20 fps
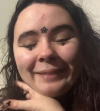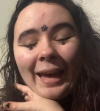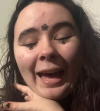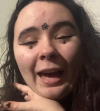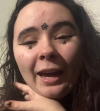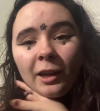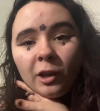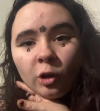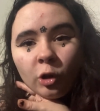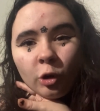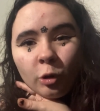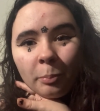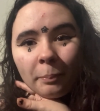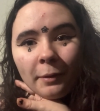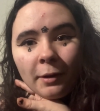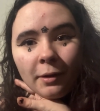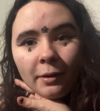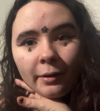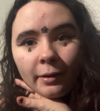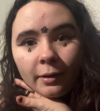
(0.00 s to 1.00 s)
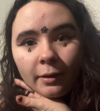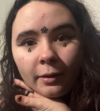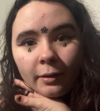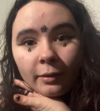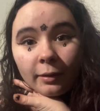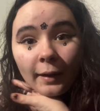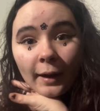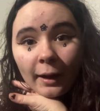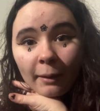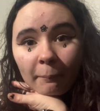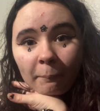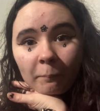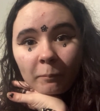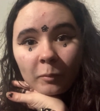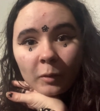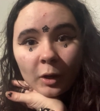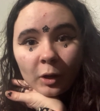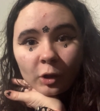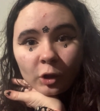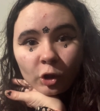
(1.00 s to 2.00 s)
I hope that
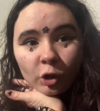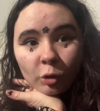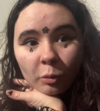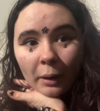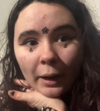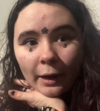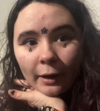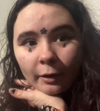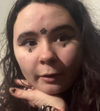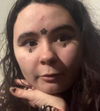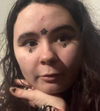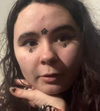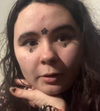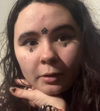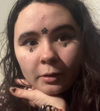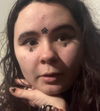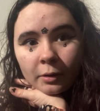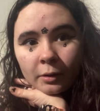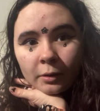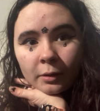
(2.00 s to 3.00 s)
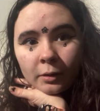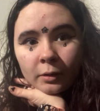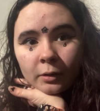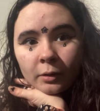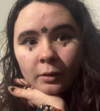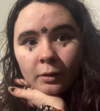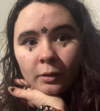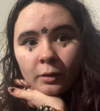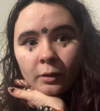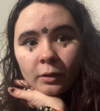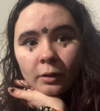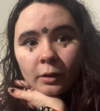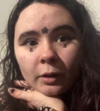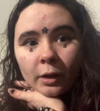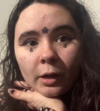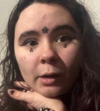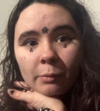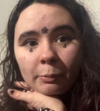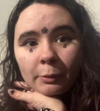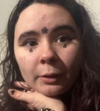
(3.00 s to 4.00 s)
you have
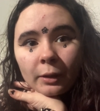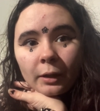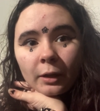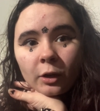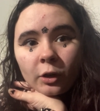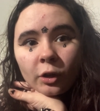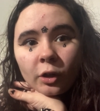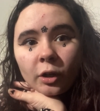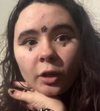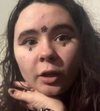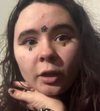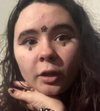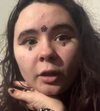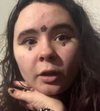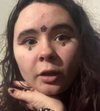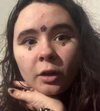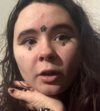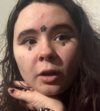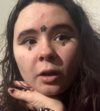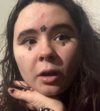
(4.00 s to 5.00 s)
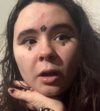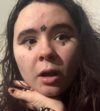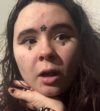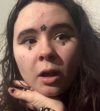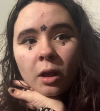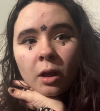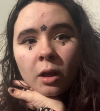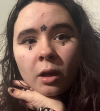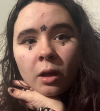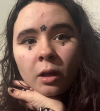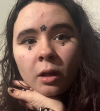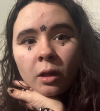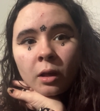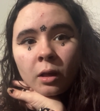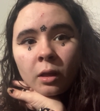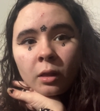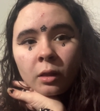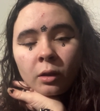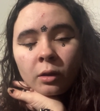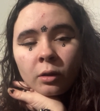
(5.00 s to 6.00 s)
a really good
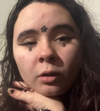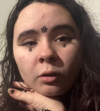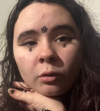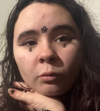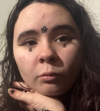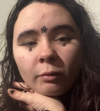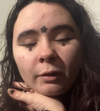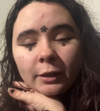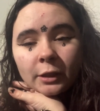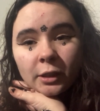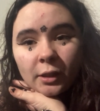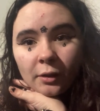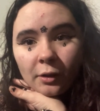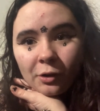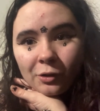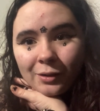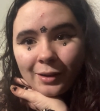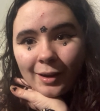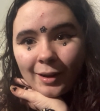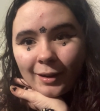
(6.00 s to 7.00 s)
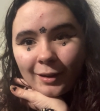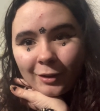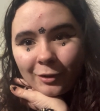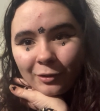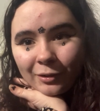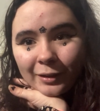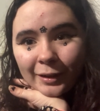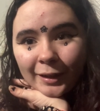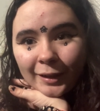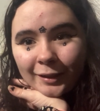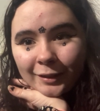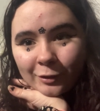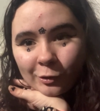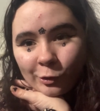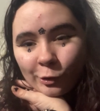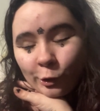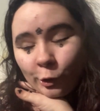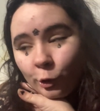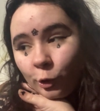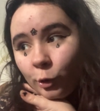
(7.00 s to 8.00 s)
rest of your day or night
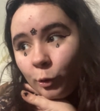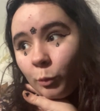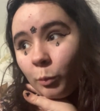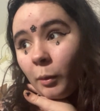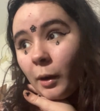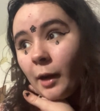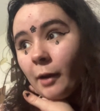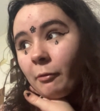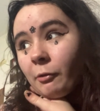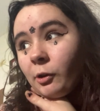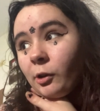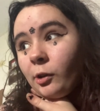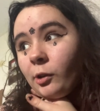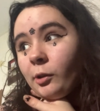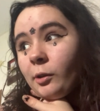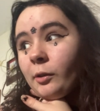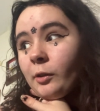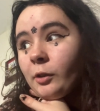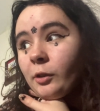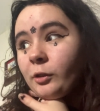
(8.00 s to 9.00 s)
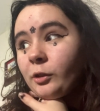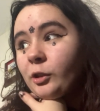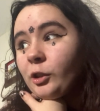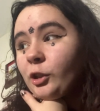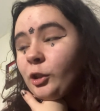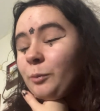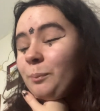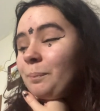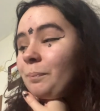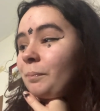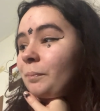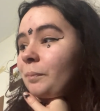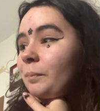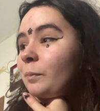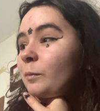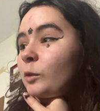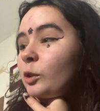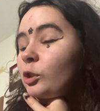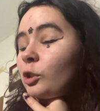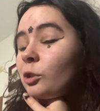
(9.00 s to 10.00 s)
or whatever you're
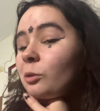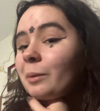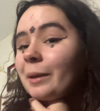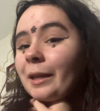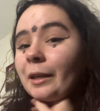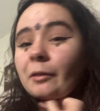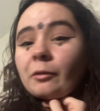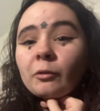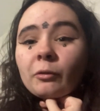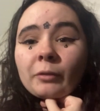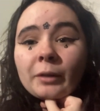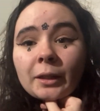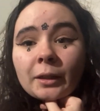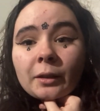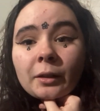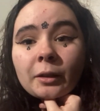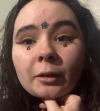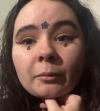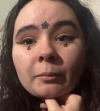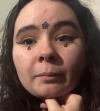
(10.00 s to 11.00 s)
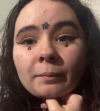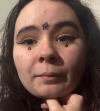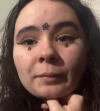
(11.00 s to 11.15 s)
doing right now.